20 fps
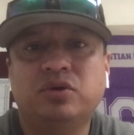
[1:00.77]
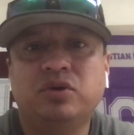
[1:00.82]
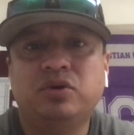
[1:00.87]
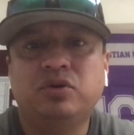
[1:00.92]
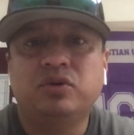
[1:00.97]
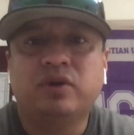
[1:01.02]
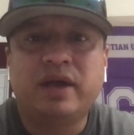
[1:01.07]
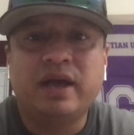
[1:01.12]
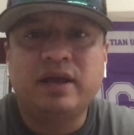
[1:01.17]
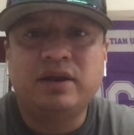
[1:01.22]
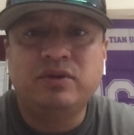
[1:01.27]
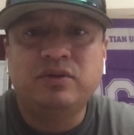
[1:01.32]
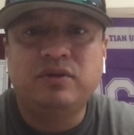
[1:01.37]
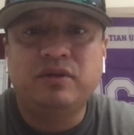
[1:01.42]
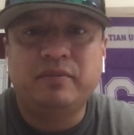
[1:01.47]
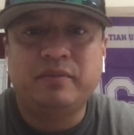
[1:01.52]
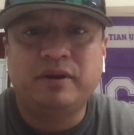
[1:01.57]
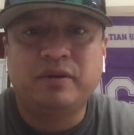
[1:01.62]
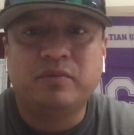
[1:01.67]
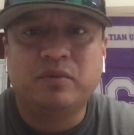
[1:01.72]
you can't do
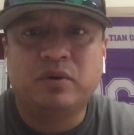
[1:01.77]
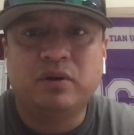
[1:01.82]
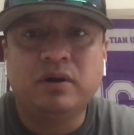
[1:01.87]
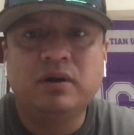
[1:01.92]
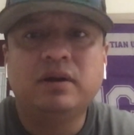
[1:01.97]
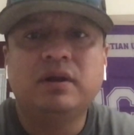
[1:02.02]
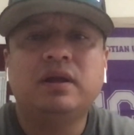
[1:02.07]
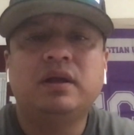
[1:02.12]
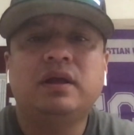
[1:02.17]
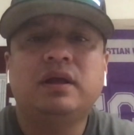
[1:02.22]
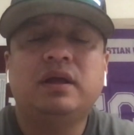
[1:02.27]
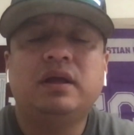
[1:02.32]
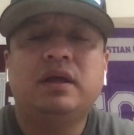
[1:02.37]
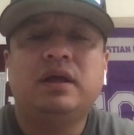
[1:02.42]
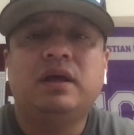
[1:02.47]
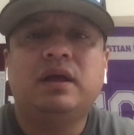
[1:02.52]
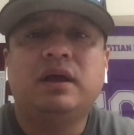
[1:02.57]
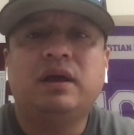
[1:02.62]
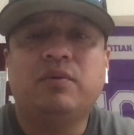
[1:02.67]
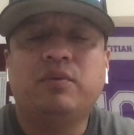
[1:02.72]
them anymore.
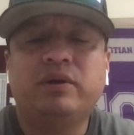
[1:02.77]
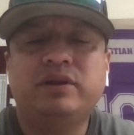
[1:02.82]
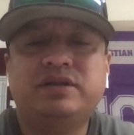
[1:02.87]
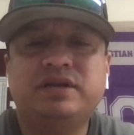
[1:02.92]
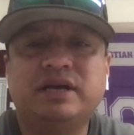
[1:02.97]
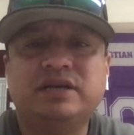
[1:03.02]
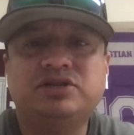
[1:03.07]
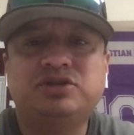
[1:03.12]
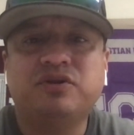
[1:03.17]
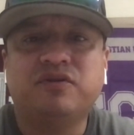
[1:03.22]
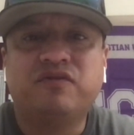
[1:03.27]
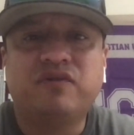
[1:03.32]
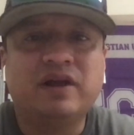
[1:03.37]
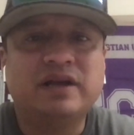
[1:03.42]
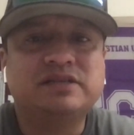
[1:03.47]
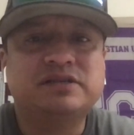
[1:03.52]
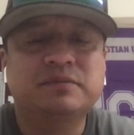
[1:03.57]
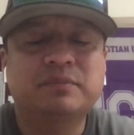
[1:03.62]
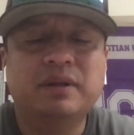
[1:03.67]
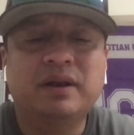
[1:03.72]
We test your
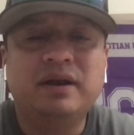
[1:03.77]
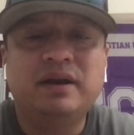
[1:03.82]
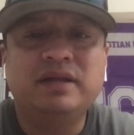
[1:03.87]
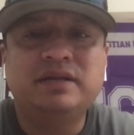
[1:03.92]
flexibility